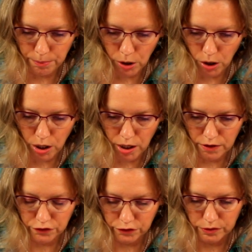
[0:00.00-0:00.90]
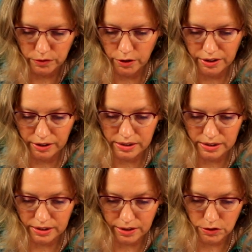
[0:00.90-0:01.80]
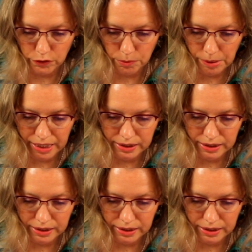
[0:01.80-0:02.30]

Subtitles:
off or at least it does for me,